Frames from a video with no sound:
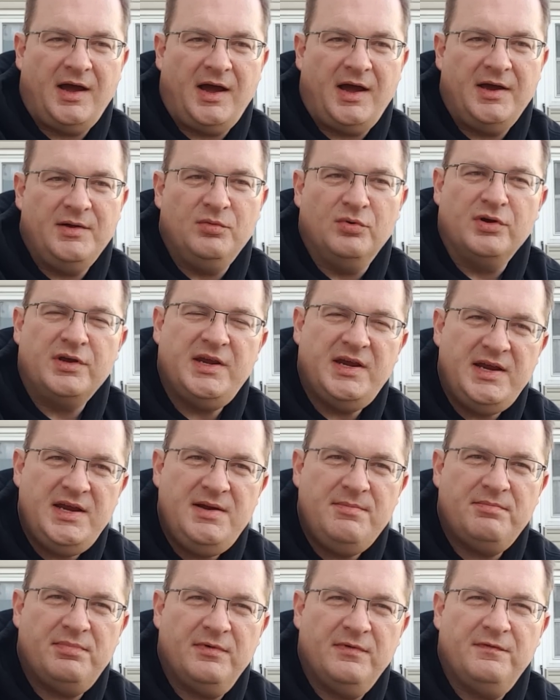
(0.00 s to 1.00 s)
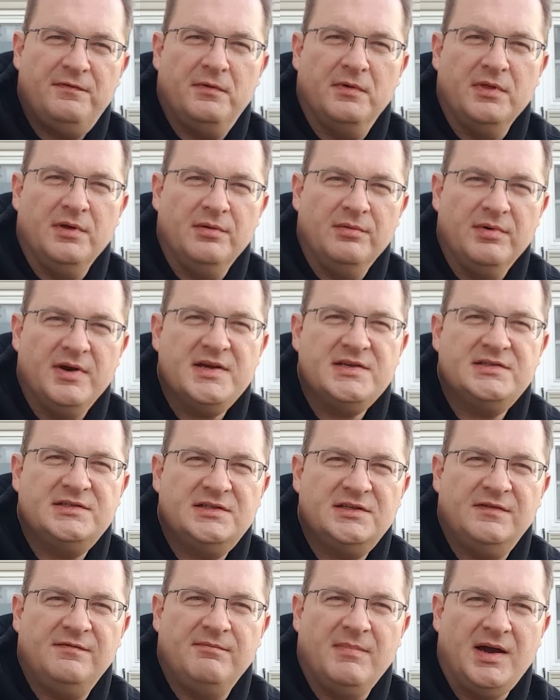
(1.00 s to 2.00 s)
I will keep for the
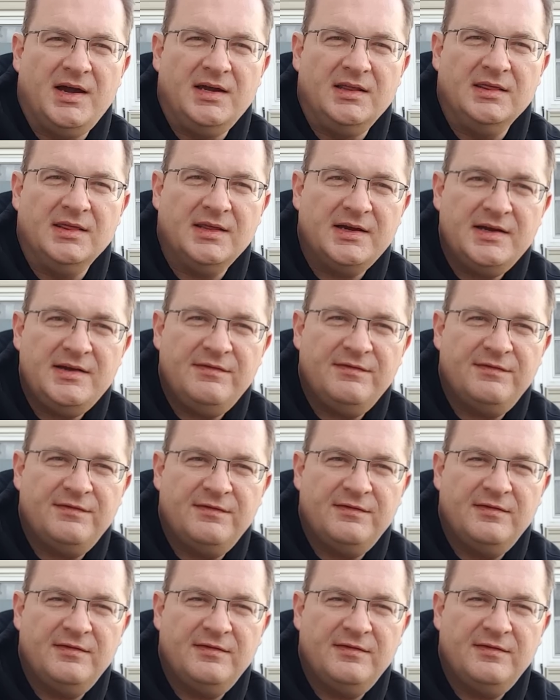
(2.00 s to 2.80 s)
rest of my life,